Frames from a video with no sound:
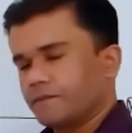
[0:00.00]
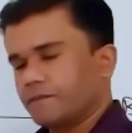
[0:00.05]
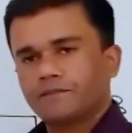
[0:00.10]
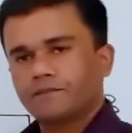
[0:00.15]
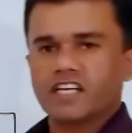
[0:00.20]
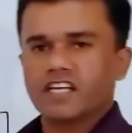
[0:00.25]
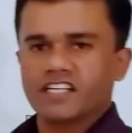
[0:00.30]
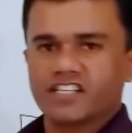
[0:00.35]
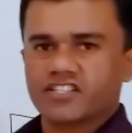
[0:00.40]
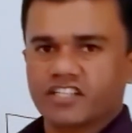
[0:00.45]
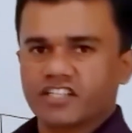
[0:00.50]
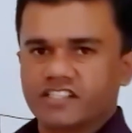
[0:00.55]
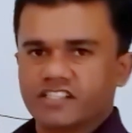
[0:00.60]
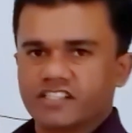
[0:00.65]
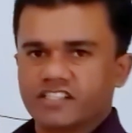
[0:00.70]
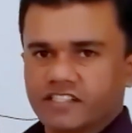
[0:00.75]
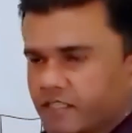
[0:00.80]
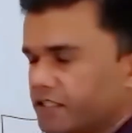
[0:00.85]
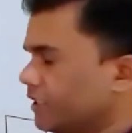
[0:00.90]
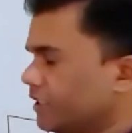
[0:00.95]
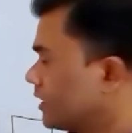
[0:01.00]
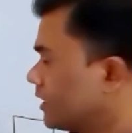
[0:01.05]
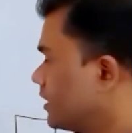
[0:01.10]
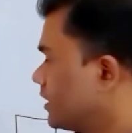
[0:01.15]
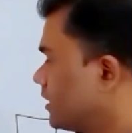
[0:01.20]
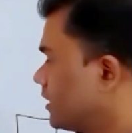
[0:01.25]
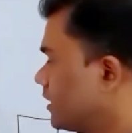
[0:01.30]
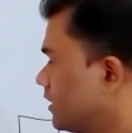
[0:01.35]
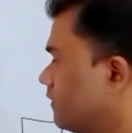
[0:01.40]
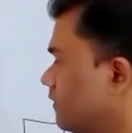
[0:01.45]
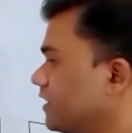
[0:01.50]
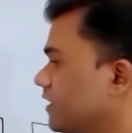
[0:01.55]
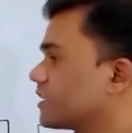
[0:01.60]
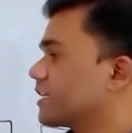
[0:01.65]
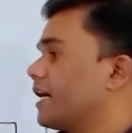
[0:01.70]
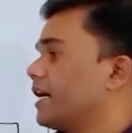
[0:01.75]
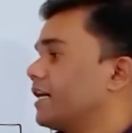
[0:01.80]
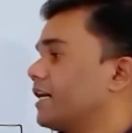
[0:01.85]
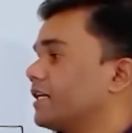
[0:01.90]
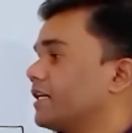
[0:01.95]
conditions here, which
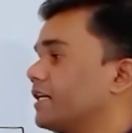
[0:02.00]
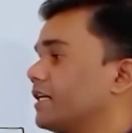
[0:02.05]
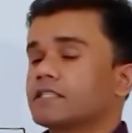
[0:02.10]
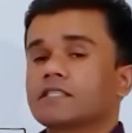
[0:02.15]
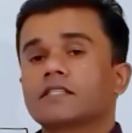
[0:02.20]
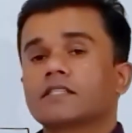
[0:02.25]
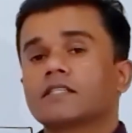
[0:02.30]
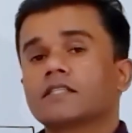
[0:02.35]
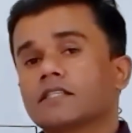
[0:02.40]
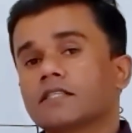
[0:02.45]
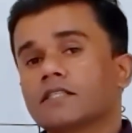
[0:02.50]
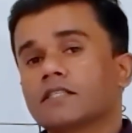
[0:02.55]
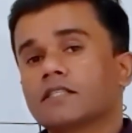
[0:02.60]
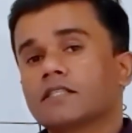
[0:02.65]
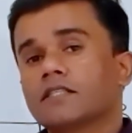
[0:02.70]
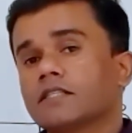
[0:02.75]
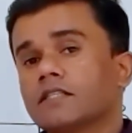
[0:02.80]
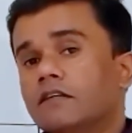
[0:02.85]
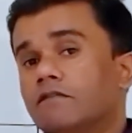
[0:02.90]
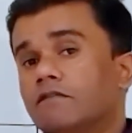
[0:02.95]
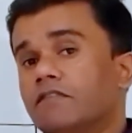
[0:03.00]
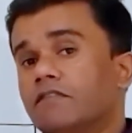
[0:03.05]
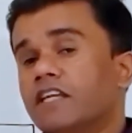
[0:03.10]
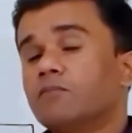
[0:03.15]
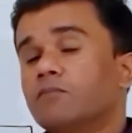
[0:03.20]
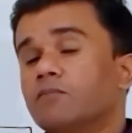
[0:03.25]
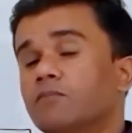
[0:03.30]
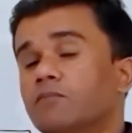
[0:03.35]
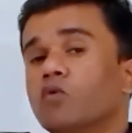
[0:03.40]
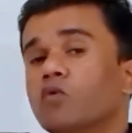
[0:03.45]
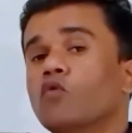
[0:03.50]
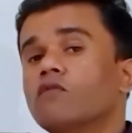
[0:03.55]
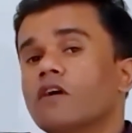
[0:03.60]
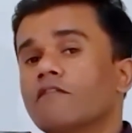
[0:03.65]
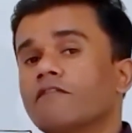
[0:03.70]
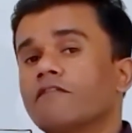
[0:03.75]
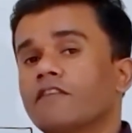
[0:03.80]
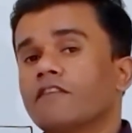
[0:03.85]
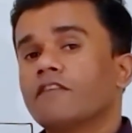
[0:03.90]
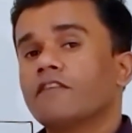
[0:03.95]
gas will move
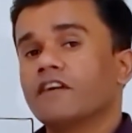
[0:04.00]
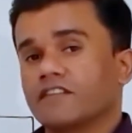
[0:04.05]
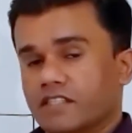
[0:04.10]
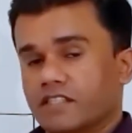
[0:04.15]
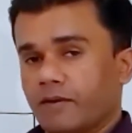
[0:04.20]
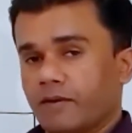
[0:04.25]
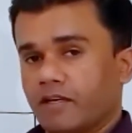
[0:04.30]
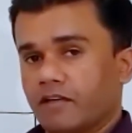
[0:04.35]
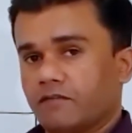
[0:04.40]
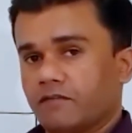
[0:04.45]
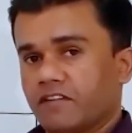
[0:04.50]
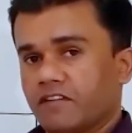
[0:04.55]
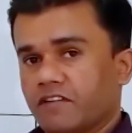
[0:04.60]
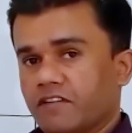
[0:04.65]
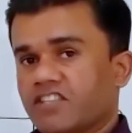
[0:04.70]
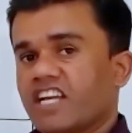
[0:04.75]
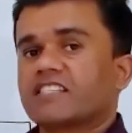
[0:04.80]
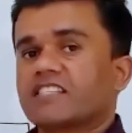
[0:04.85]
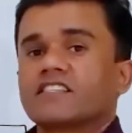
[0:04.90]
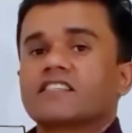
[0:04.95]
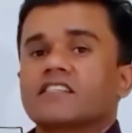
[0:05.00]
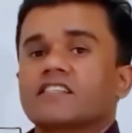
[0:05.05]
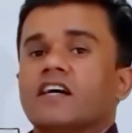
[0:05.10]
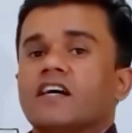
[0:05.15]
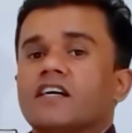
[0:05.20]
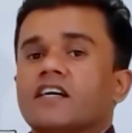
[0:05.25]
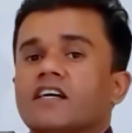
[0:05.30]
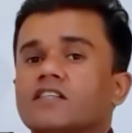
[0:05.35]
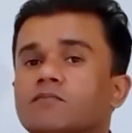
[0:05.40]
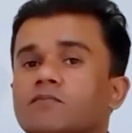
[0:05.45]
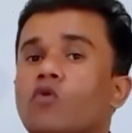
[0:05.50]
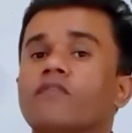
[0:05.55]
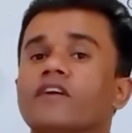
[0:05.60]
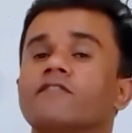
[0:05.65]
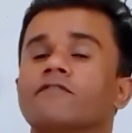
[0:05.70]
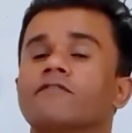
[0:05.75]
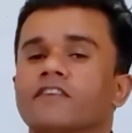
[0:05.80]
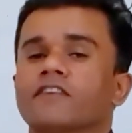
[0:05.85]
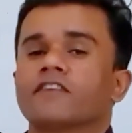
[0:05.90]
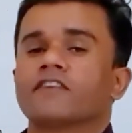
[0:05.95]
first? Which gas starts moving
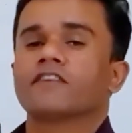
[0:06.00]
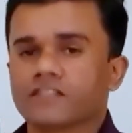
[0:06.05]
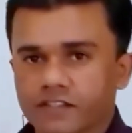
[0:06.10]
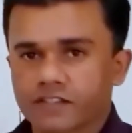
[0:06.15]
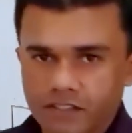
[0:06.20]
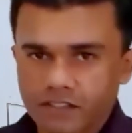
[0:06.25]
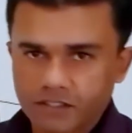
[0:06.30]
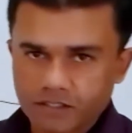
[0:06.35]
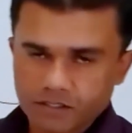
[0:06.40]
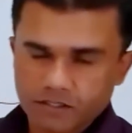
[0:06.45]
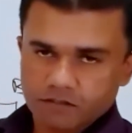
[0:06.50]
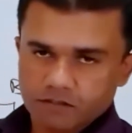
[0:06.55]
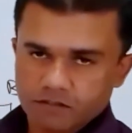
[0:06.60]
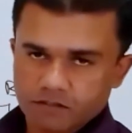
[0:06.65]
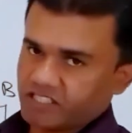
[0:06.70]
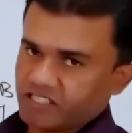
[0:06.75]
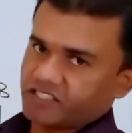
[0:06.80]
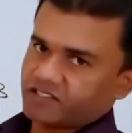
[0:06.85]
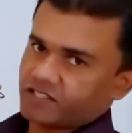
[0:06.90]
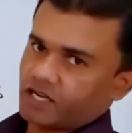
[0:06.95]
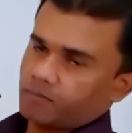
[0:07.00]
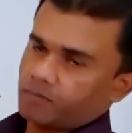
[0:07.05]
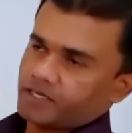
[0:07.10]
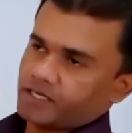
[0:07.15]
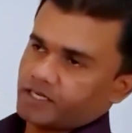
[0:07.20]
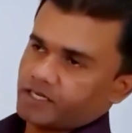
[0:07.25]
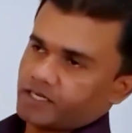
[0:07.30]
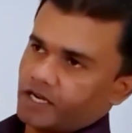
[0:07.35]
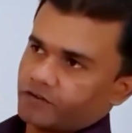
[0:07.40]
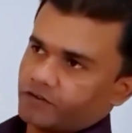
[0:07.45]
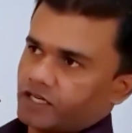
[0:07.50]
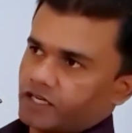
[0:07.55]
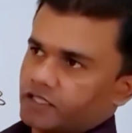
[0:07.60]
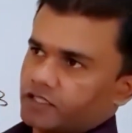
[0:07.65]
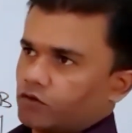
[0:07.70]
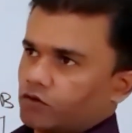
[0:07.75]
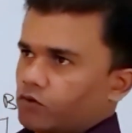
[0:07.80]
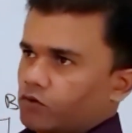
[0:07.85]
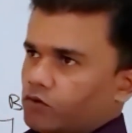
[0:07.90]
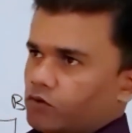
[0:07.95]
first? Whether it is carbon dioxide
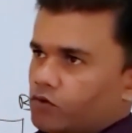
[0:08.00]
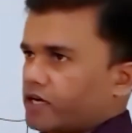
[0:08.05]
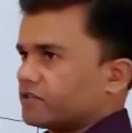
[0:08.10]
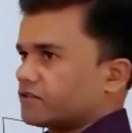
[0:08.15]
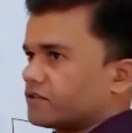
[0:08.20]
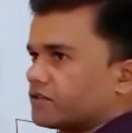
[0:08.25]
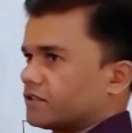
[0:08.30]
or hydrogen.